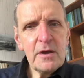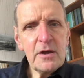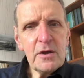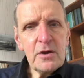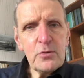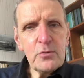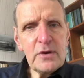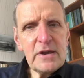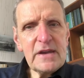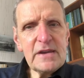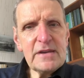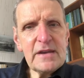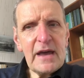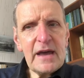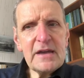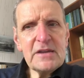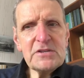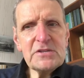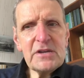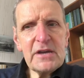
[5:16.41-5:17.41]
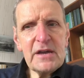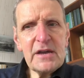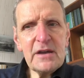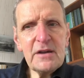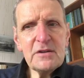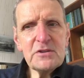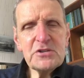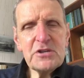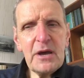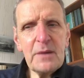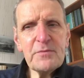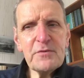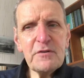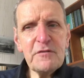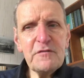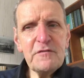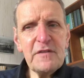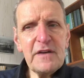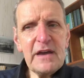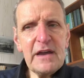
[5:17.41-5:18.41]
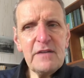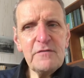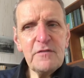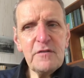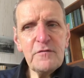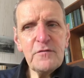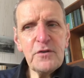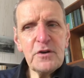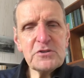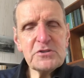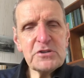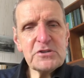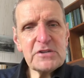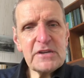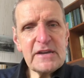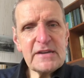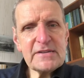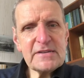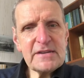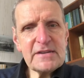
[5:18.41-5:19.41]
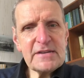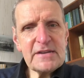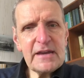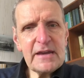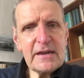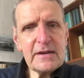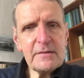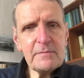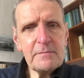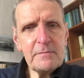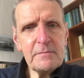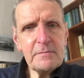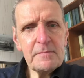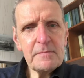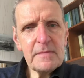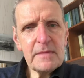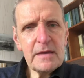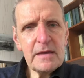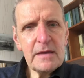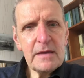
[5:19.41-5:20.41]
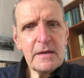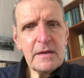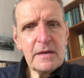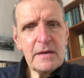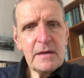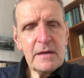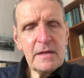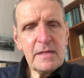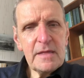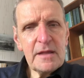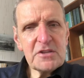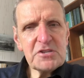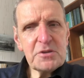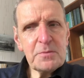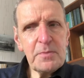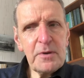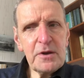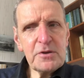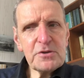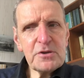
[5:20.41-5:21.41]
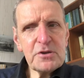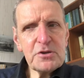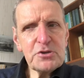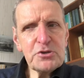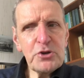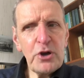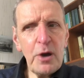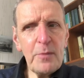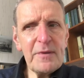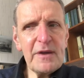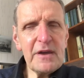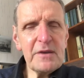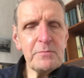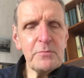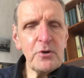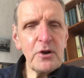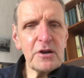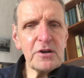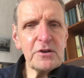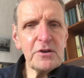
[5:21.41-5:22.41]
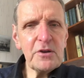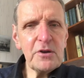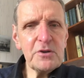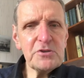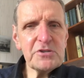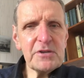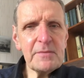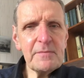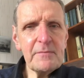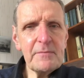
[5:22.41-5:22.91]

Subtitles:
Read Isaiah chapter 5, verses 8 to 10. That's about top-end market housing.